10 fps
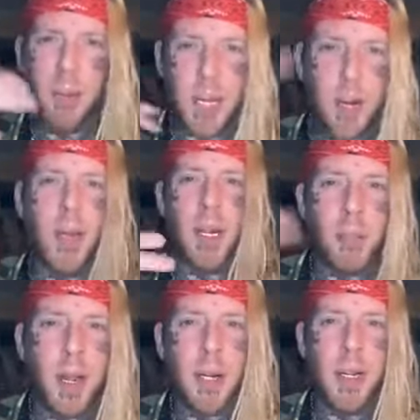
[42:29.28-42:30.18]
hearing
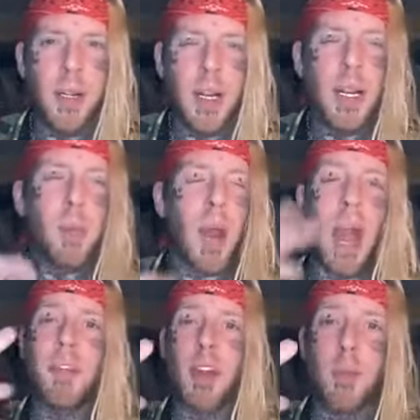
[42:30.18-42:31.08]
about it, but I
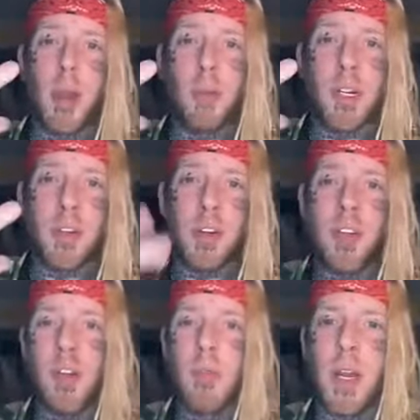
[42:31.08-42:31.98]
haven't done my
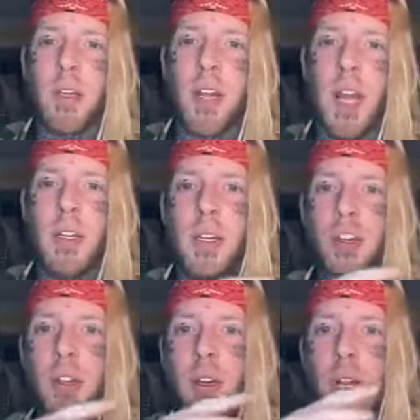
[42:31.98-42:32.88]
research, so I'm not exactly
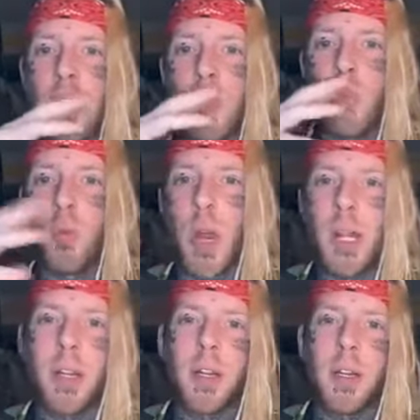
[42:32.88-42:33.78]
sure like
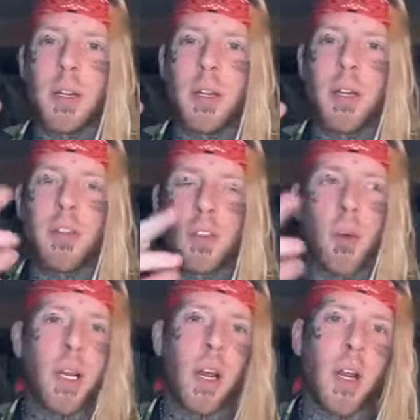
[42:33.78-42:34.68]
what is
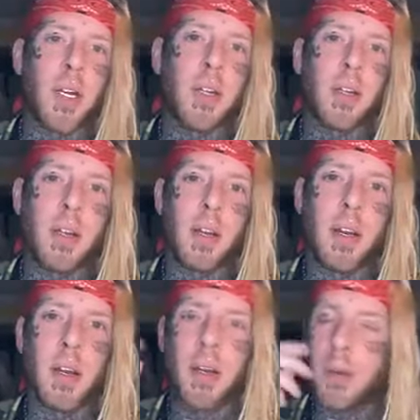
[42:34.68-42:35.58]
going on
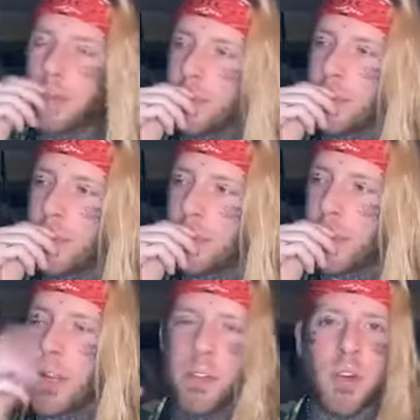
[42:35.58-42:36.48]
um,
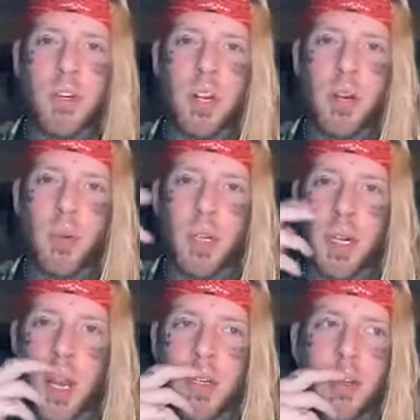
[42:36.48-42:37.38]
in Virginia with the
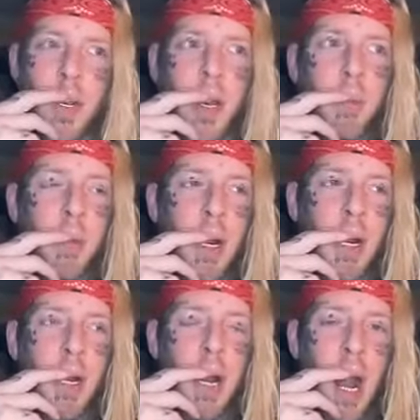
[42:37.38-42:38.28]
guns.
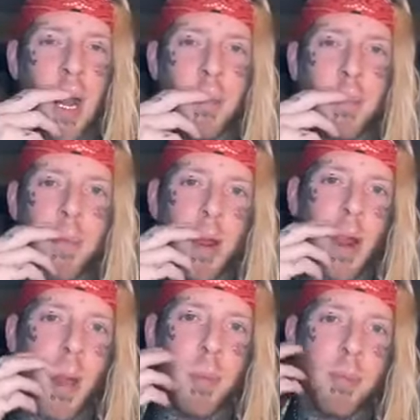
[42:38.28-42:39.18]
But I'm
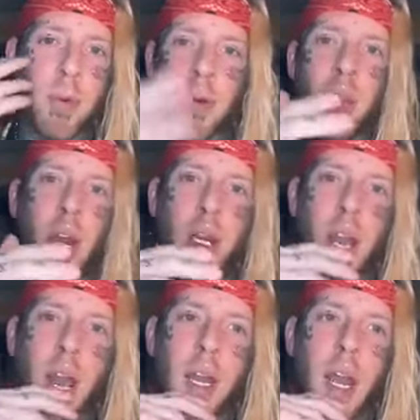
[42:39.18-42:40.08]
I'm a pro gun
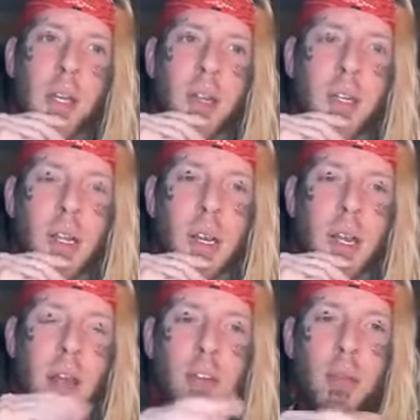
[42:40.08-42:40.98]
guy. I think
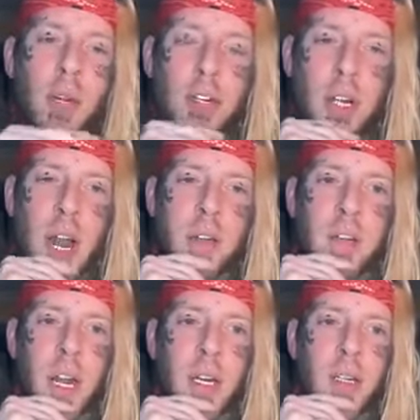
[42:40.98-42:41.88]
that everybody should have
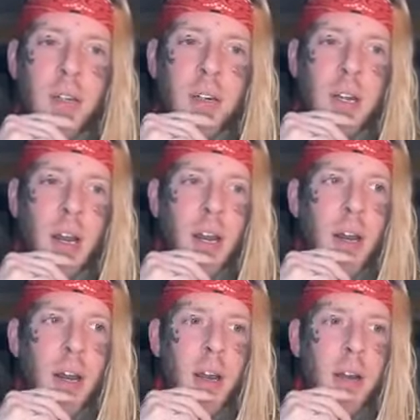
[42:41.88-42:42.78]
guns.
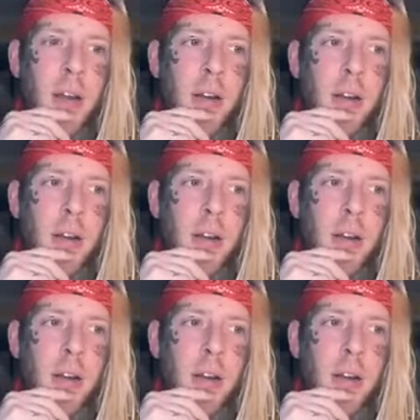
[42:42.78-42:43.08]
Uh,